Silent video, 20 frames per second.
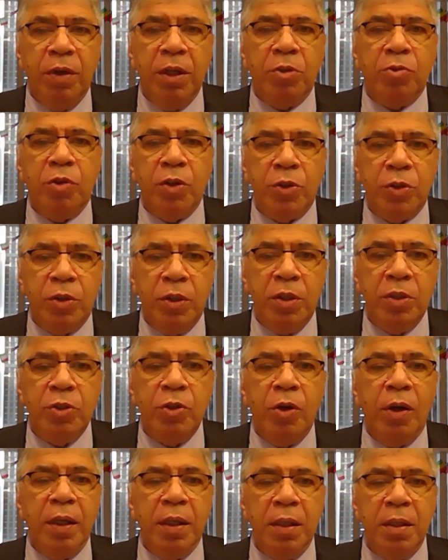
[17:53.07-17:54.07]
interest in
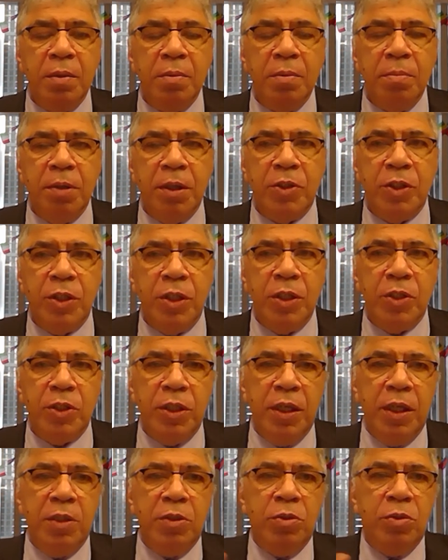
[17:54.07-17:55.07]
joining, but since
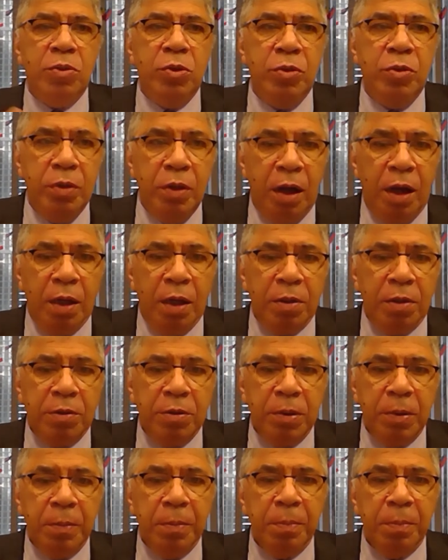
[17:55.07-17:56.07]
they do not